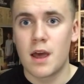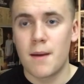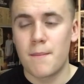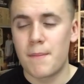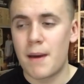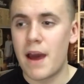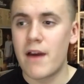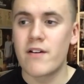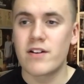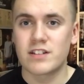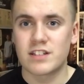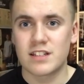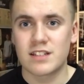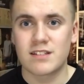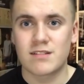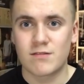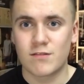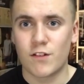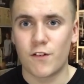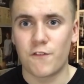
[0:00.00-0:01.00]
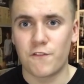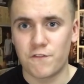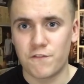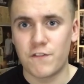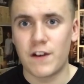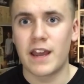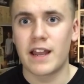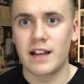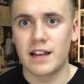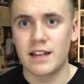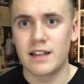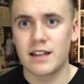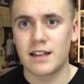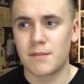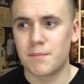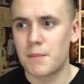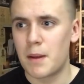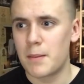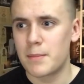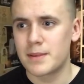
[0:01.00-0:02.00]
Perez is finally
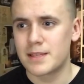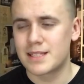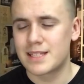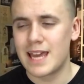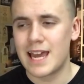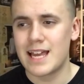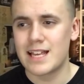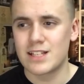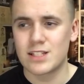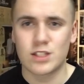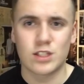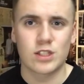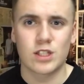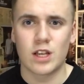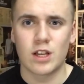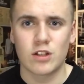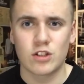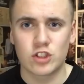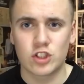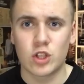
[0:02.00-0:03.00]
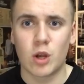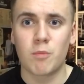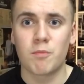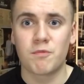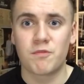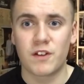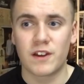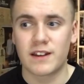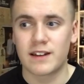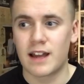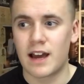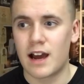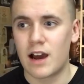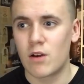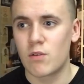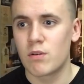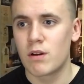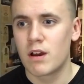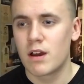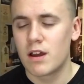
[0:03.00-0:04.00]
maybe getting something
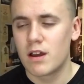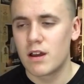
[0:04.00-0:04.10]
now.